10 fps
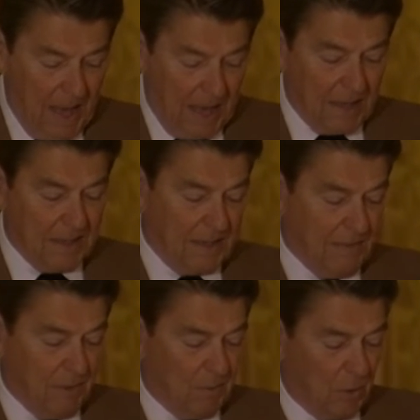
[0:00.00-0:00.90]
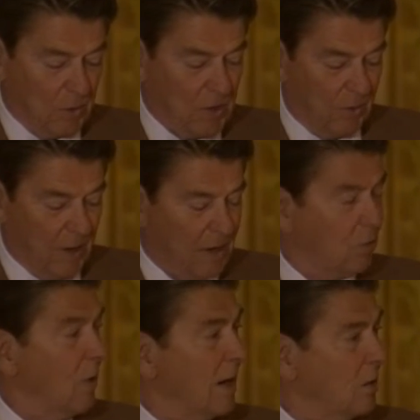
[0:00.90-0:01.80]
and even posed a great
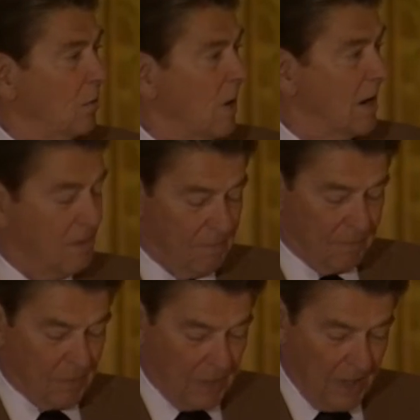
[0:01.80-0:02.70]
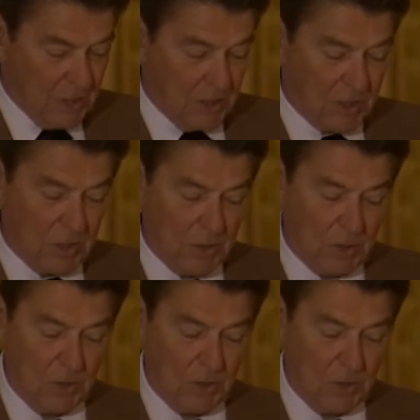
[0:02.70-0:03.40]
threat to our nation's social